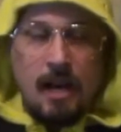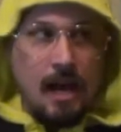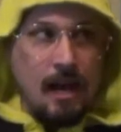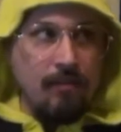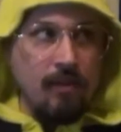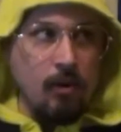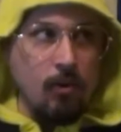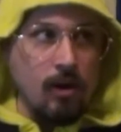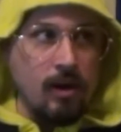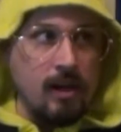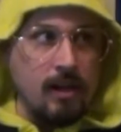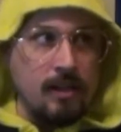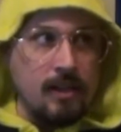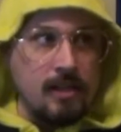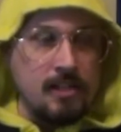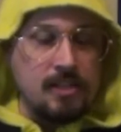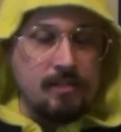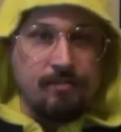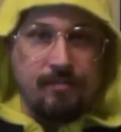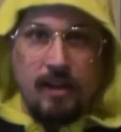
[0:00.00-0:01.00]
Everyone in
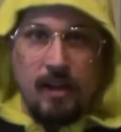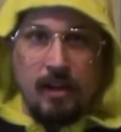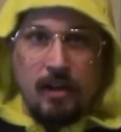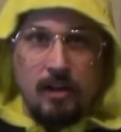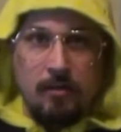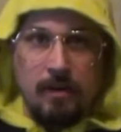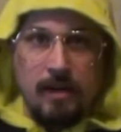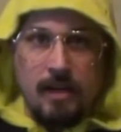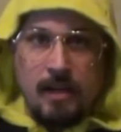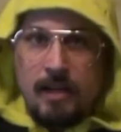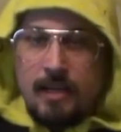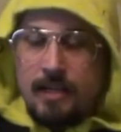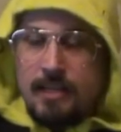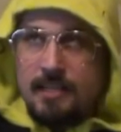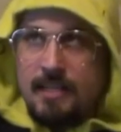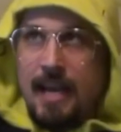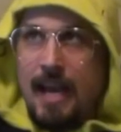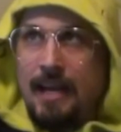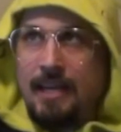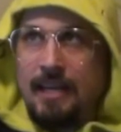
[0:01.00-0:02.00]
this film
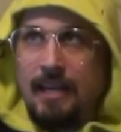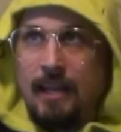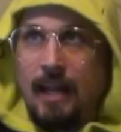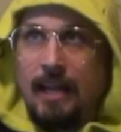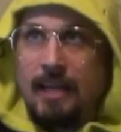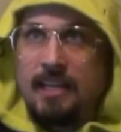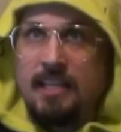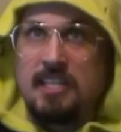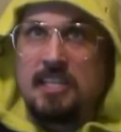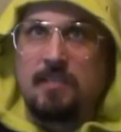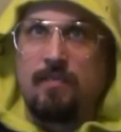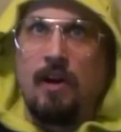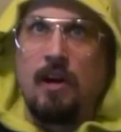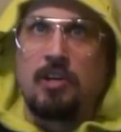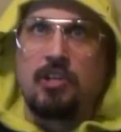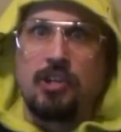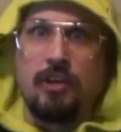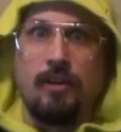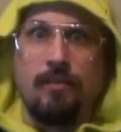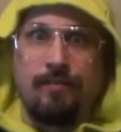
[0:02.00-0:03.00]
is acting like a
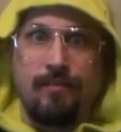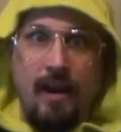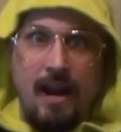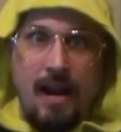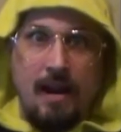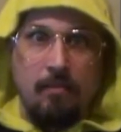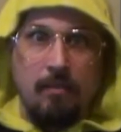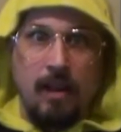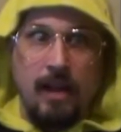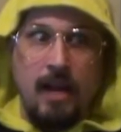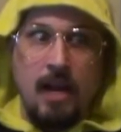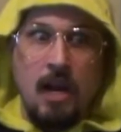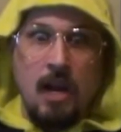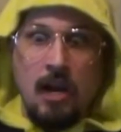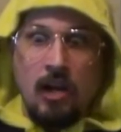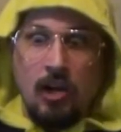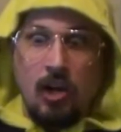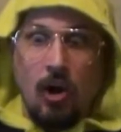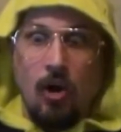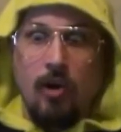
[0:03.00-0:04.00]
dysfunctional family
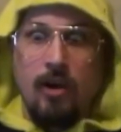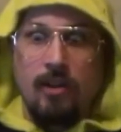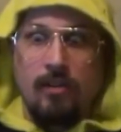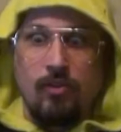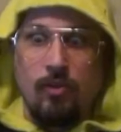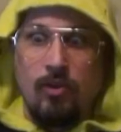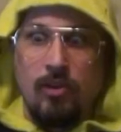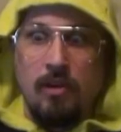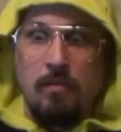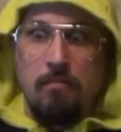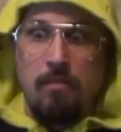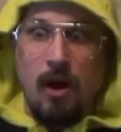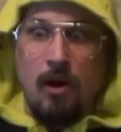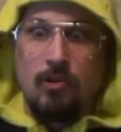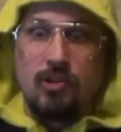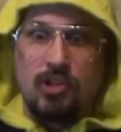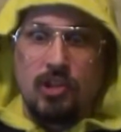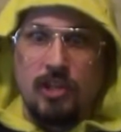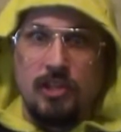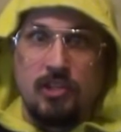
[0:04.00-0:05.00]
going through the
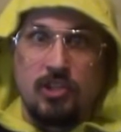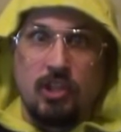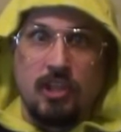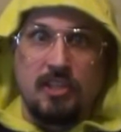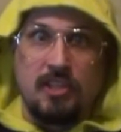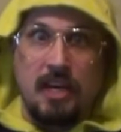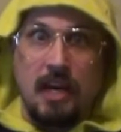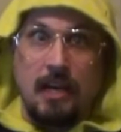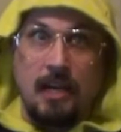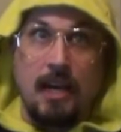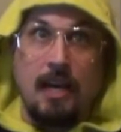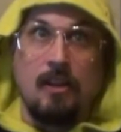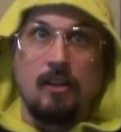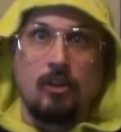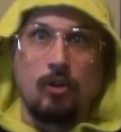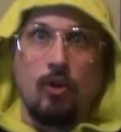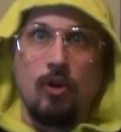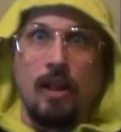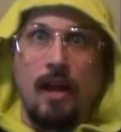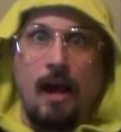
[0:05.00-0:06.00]
motions just to get
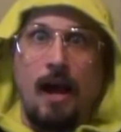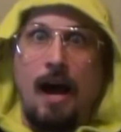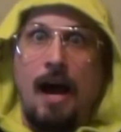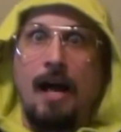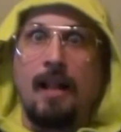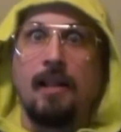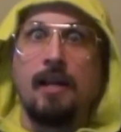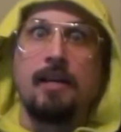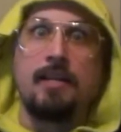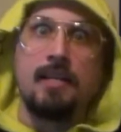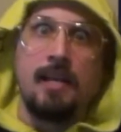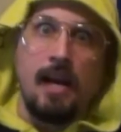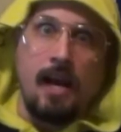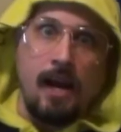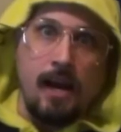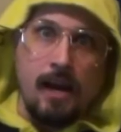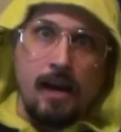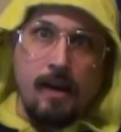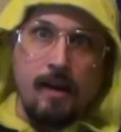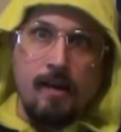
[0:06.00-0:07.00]
through the
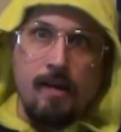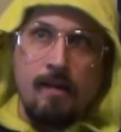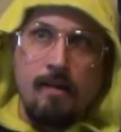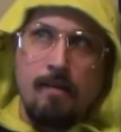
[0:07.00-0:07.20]
holiday.